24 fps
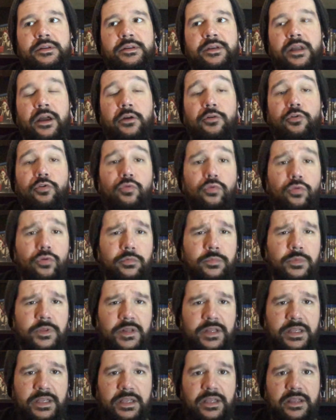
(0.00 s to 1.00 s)
Now,
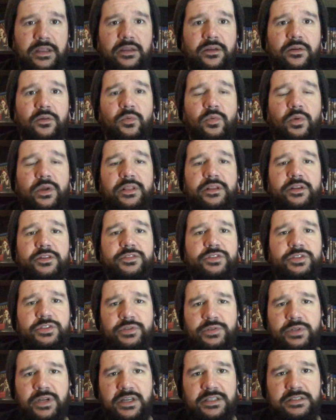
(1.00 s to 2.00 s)
normally, when there's
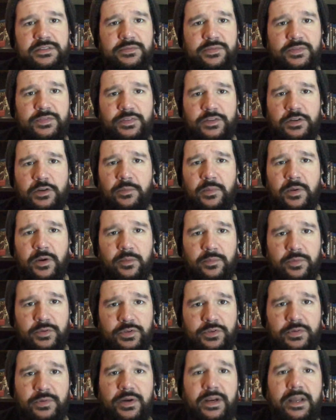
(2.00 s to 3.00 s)
2 cuts of a film on a
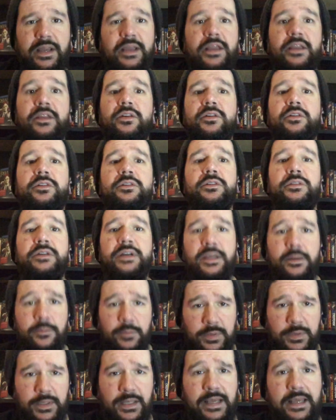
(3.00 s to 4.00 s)
Blu-ray, you'll
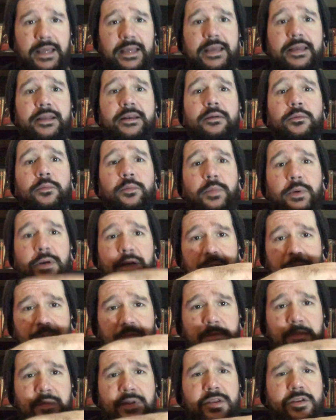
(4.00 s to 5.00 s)
hit play, and it'll bring
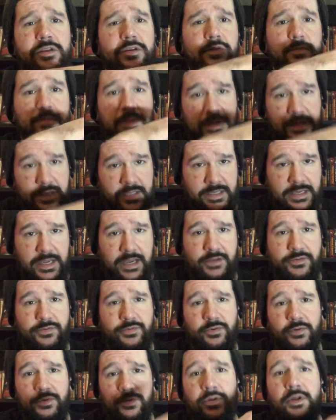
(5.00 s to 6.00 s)
up the menu, play
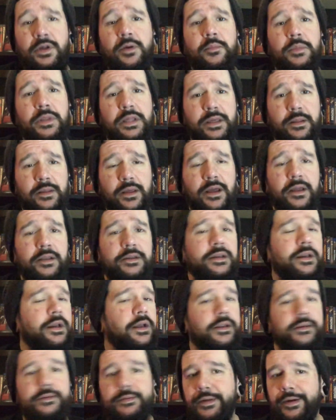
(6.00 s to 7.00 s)
theatrical, play
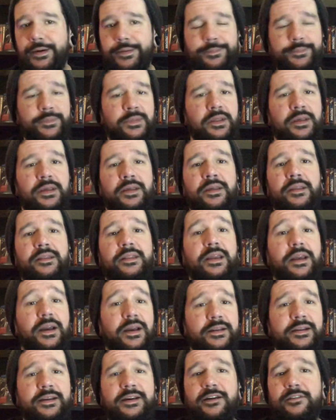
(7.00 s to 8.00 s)
uncut. No.
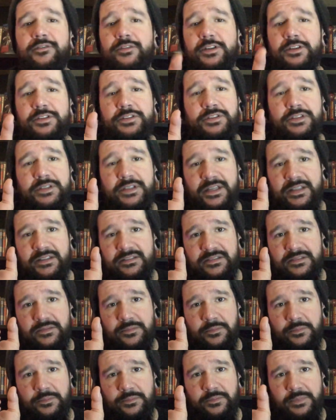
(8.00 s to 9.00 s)
The uncut version is
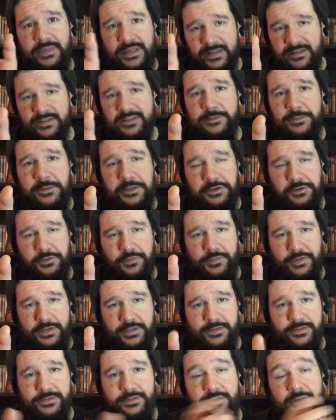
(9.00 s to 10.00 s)
in the special
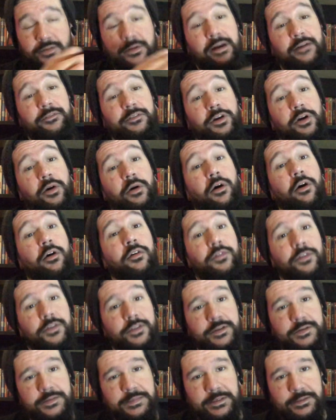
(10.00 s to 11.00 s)
features, so you have to go over
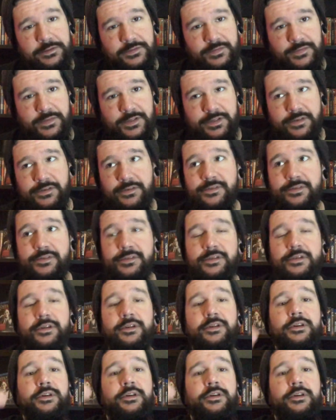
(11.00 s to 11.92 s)
to the special features.